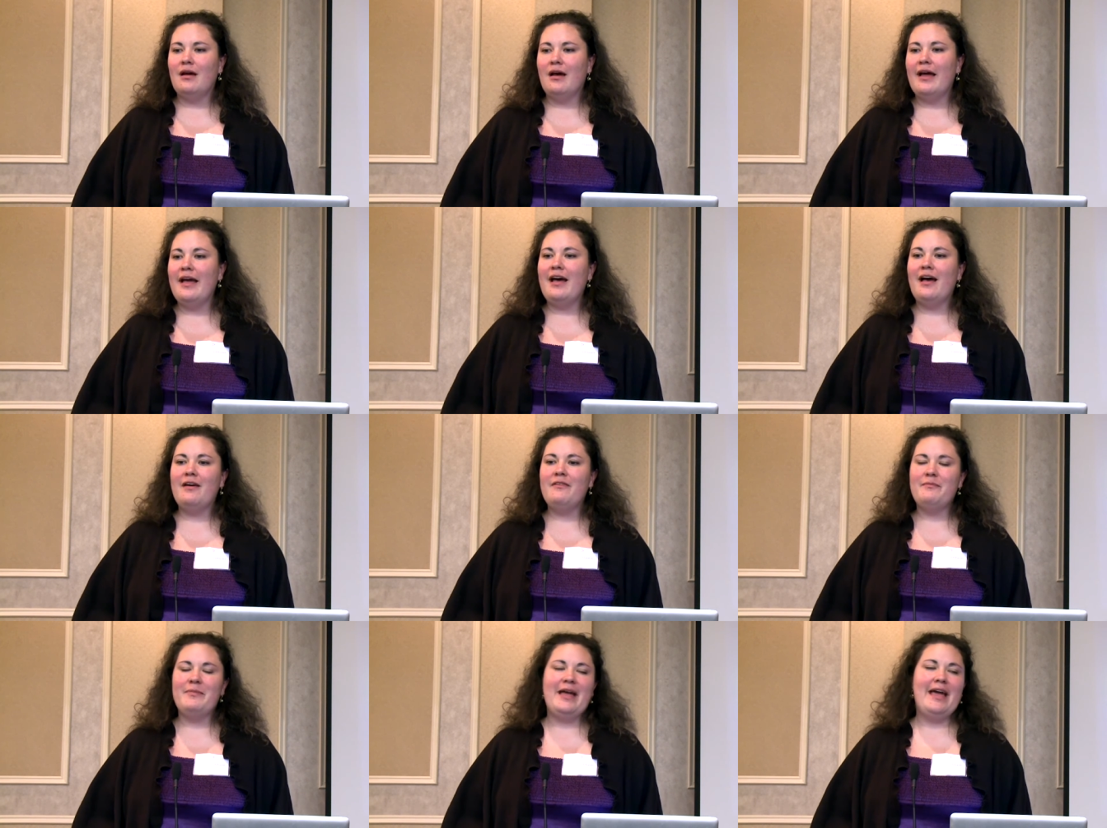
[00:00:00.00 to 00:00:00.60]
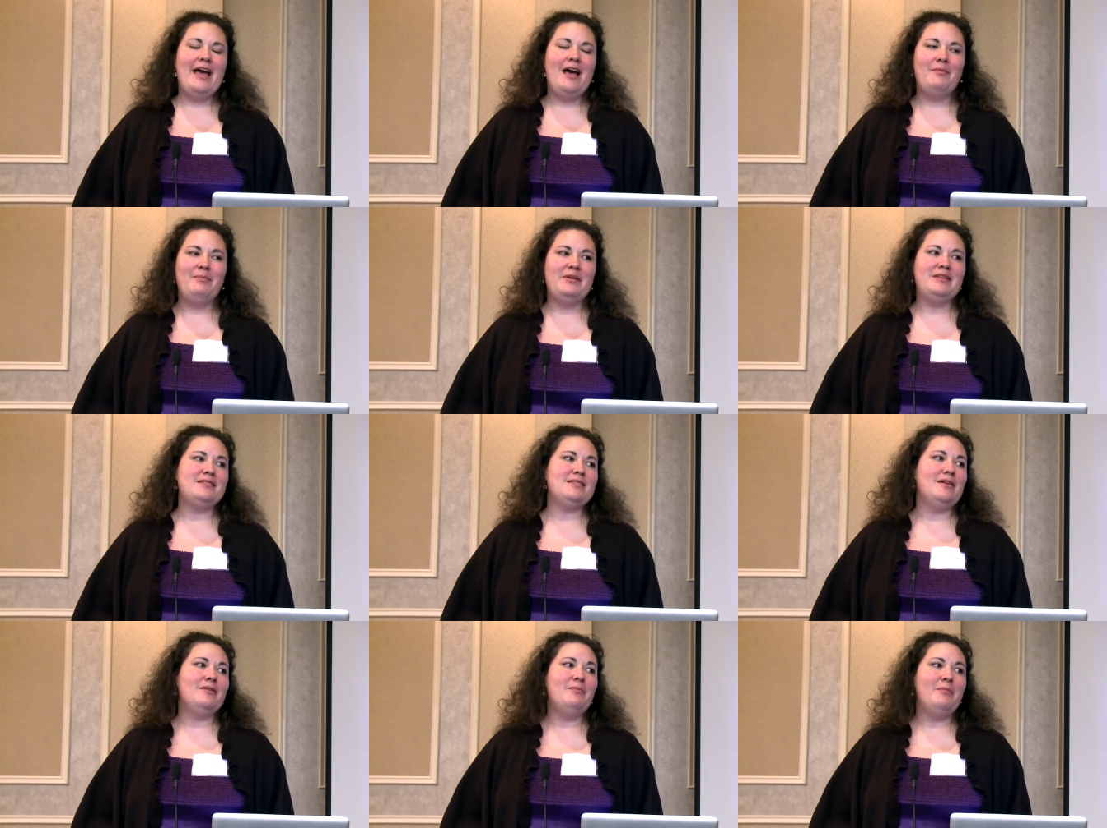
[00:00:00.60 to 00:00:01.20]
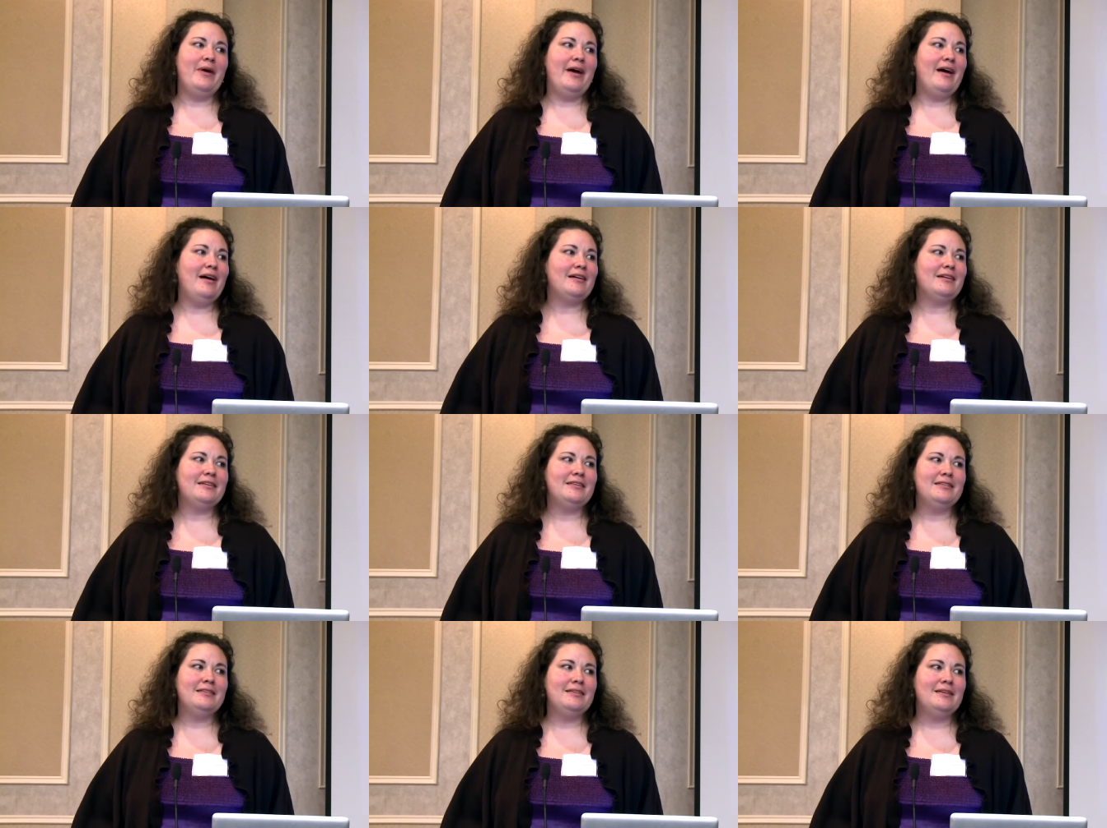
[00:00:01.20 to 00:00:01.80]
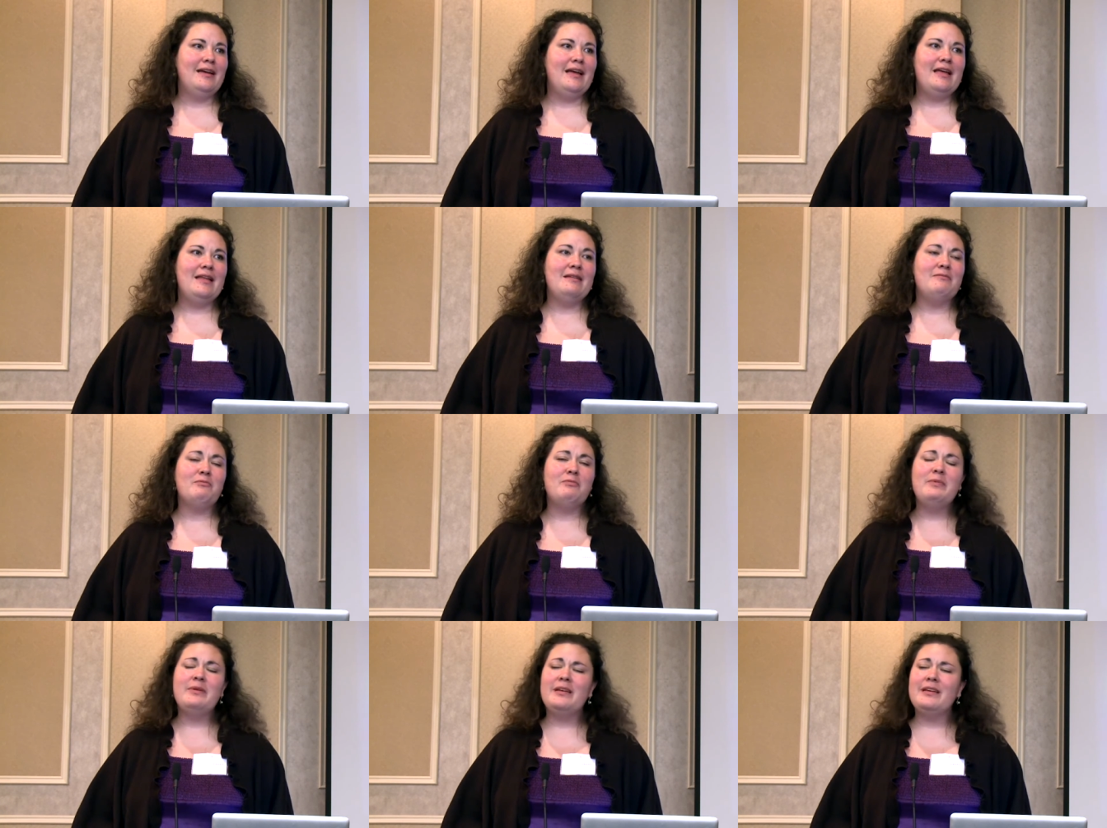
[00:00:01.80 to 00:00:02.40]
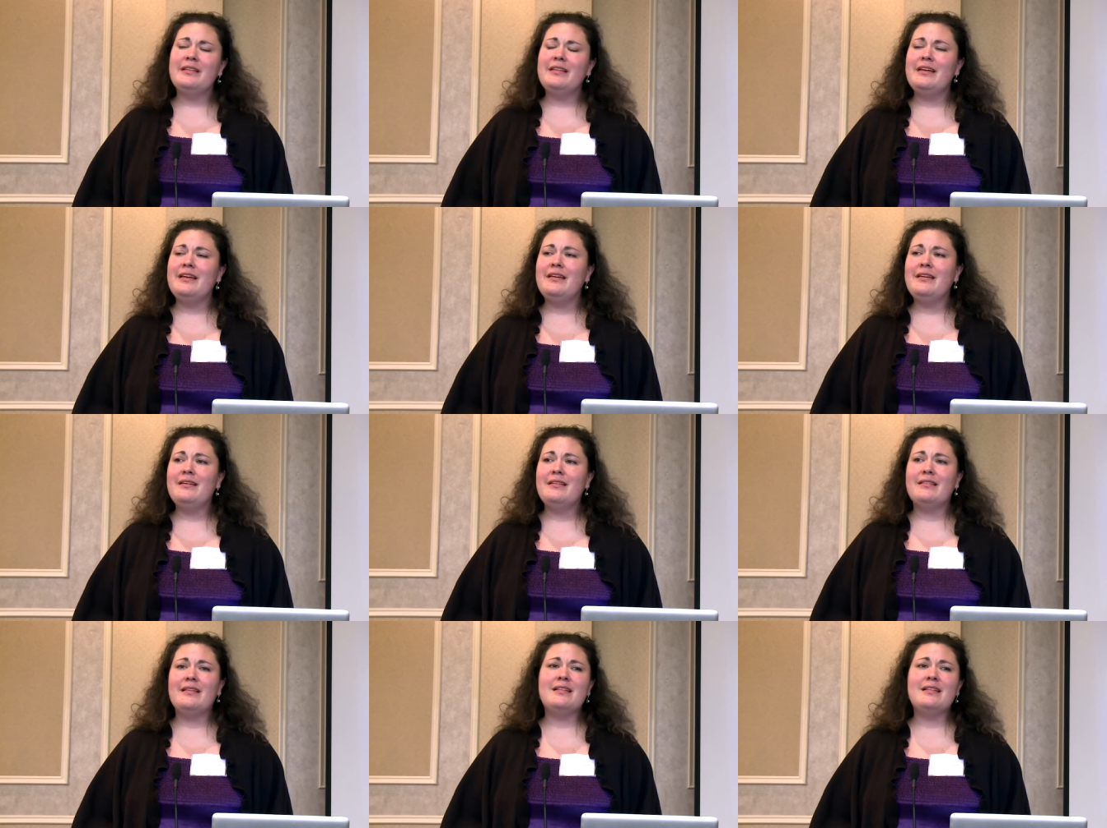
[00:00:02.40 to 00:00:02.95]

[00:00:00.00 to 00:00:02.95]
I have my happy son back. And really,